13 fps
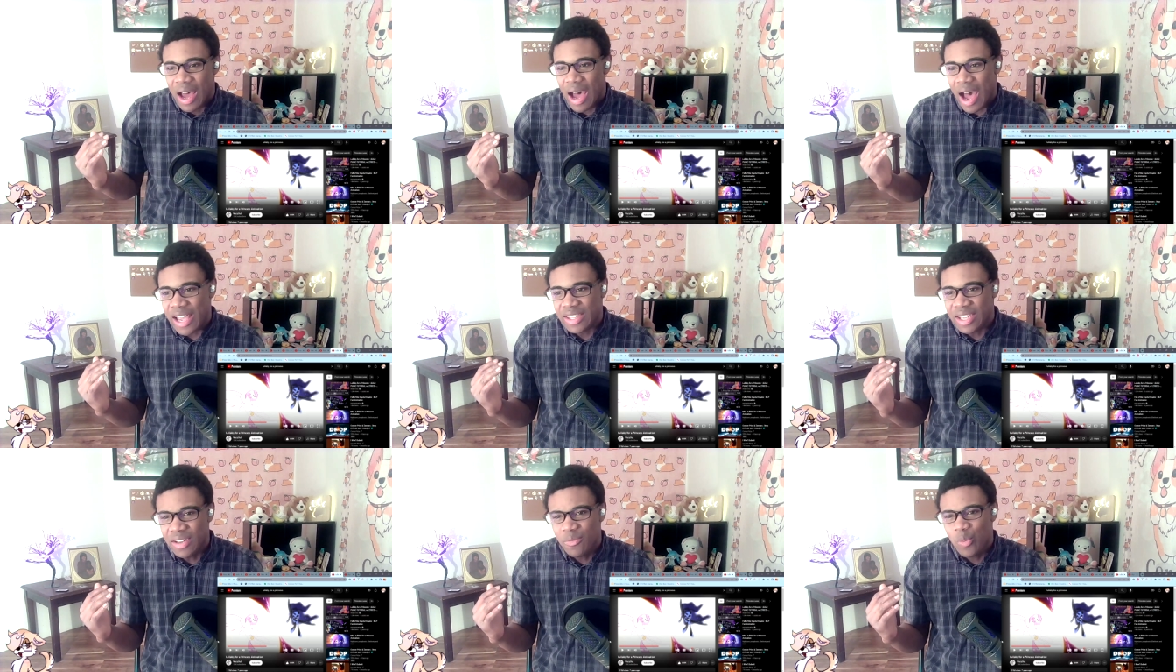I
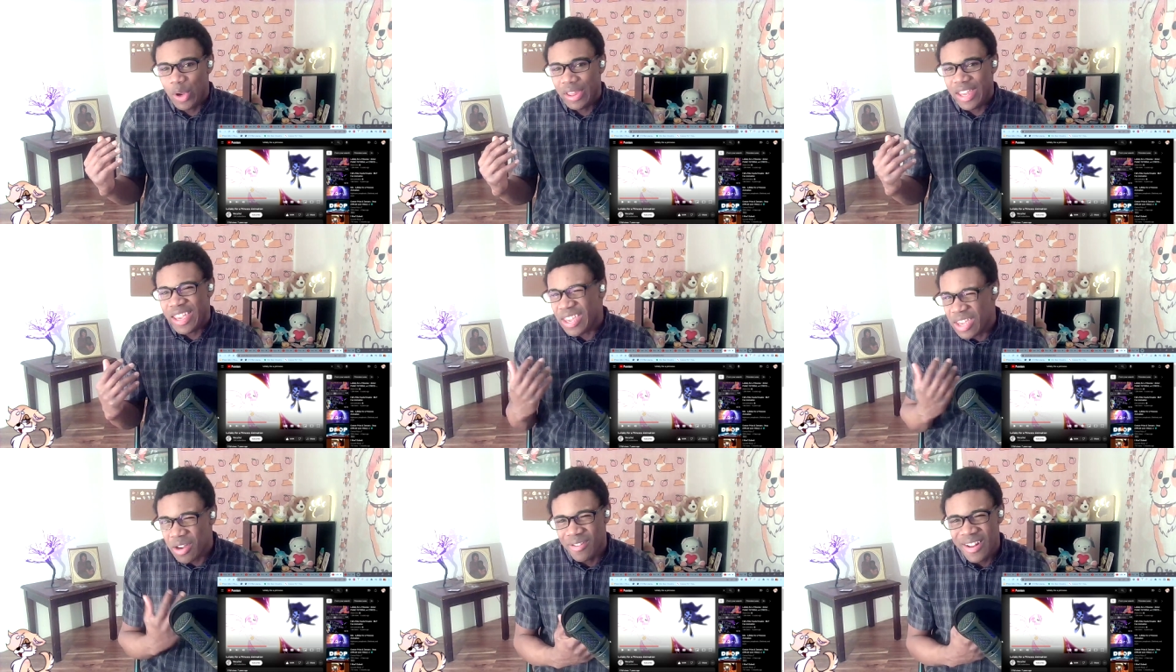didn't really
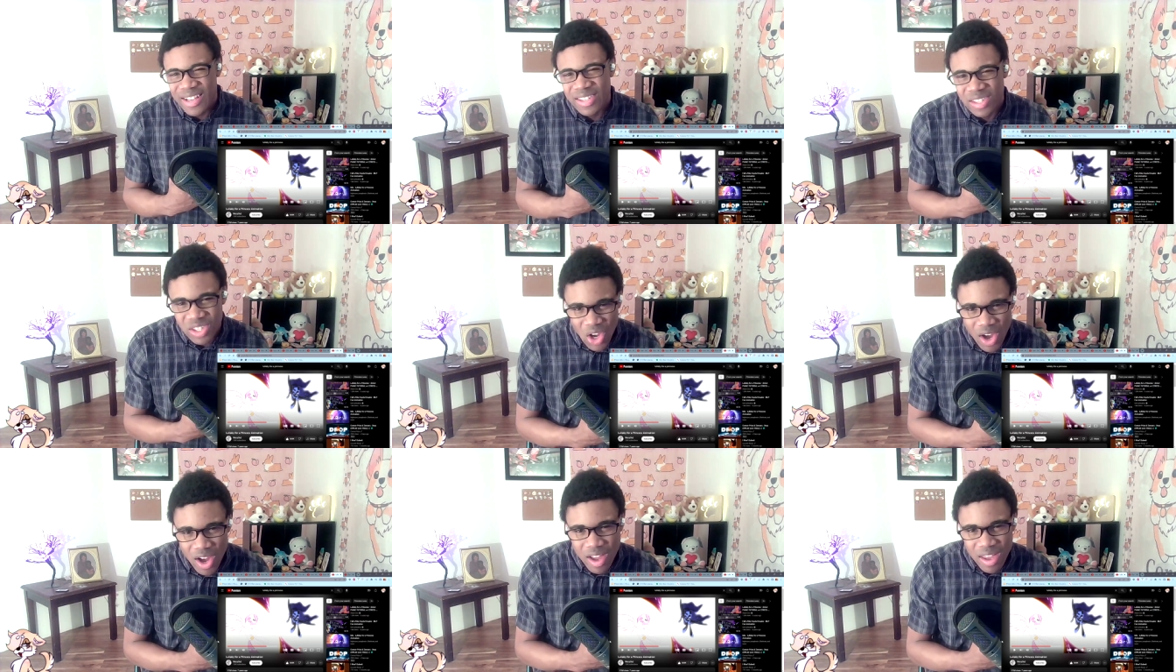hear this
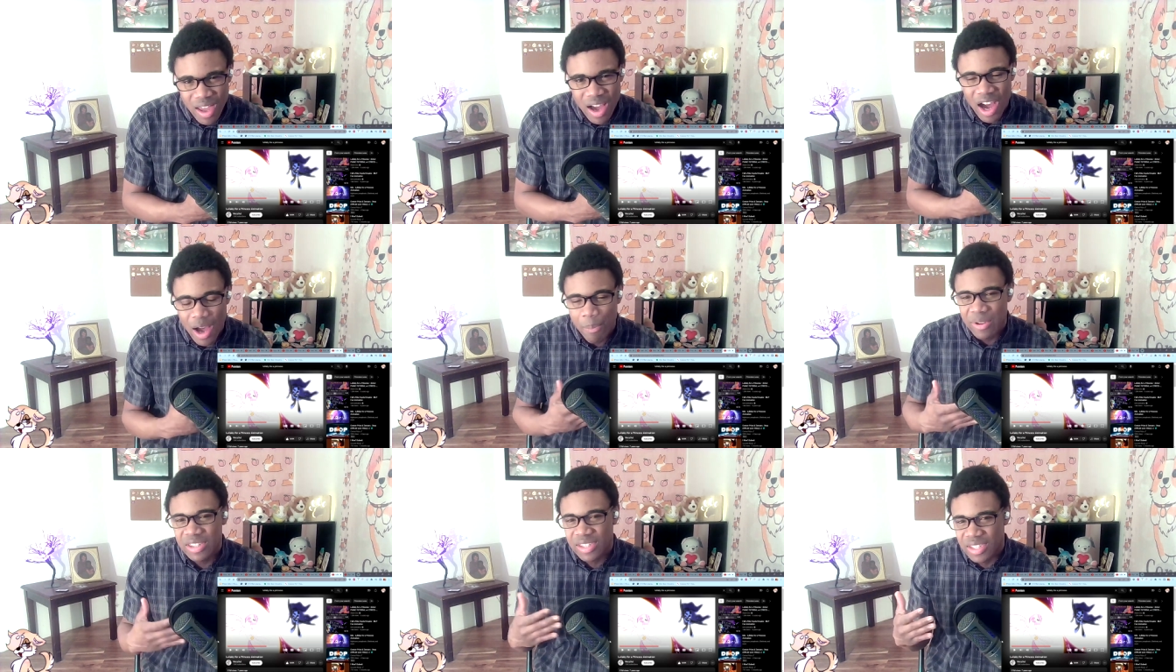song
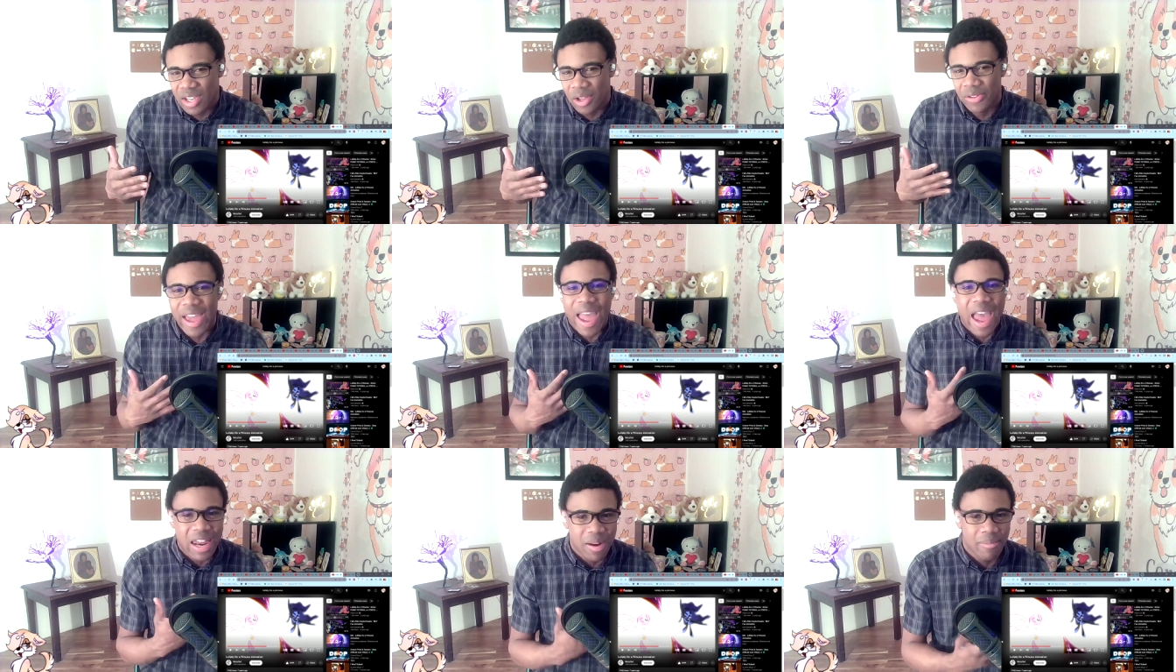up until
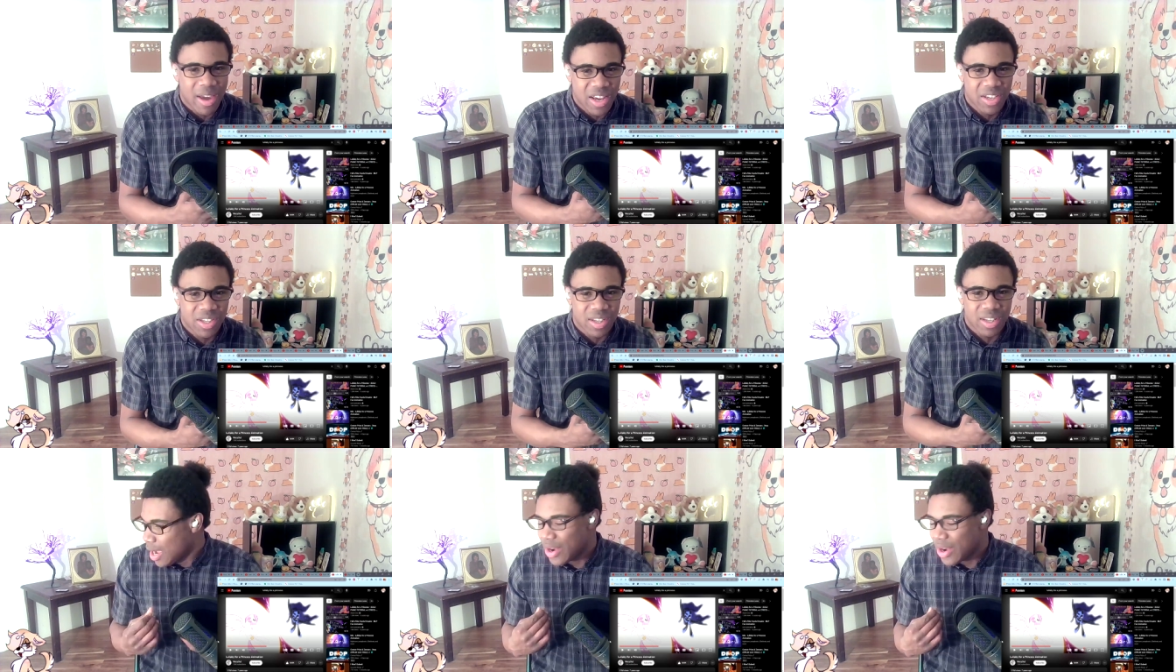the animation.